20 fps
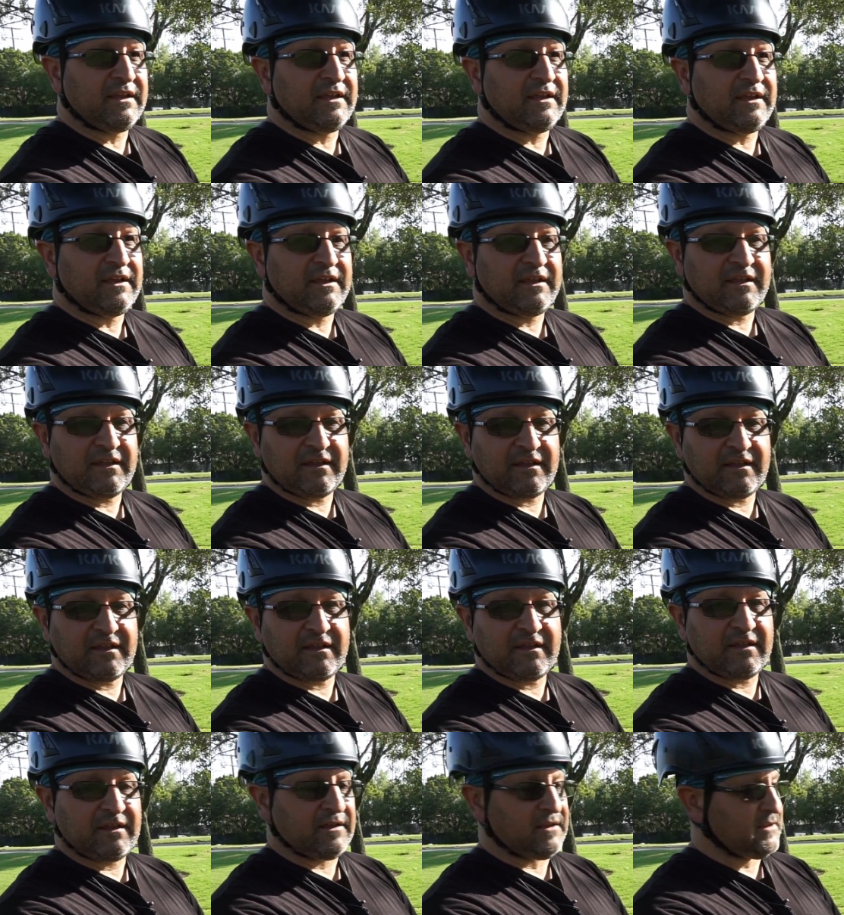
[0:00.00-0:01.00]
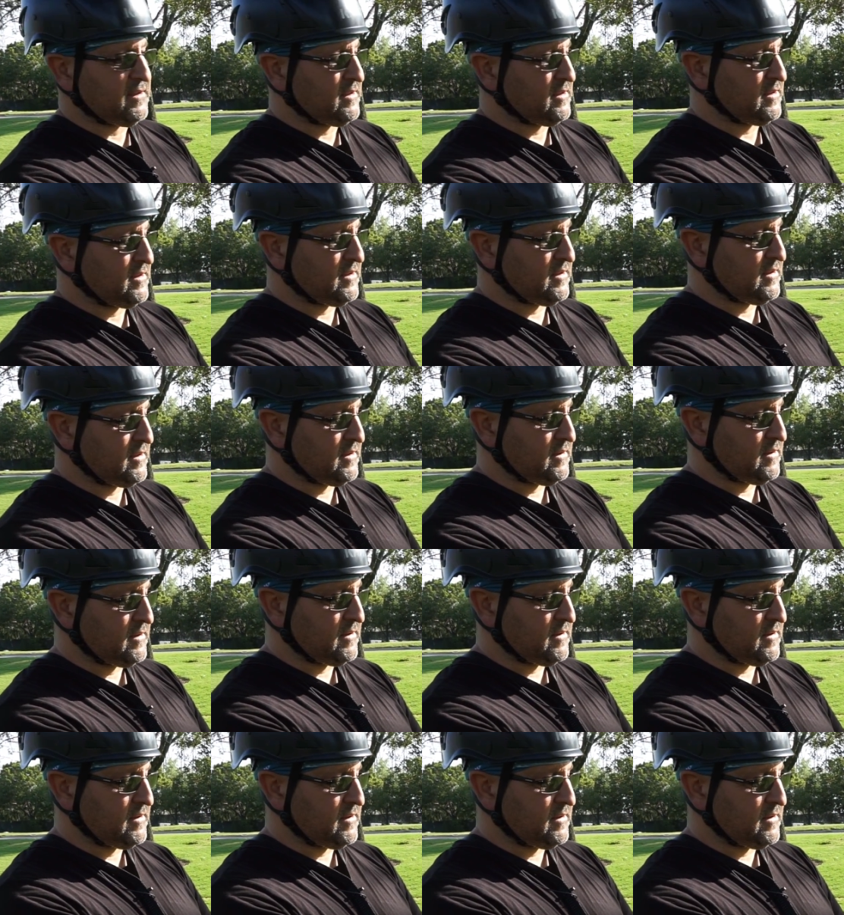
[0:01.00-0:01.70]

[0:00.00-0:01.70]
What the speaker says: Nobody speaks.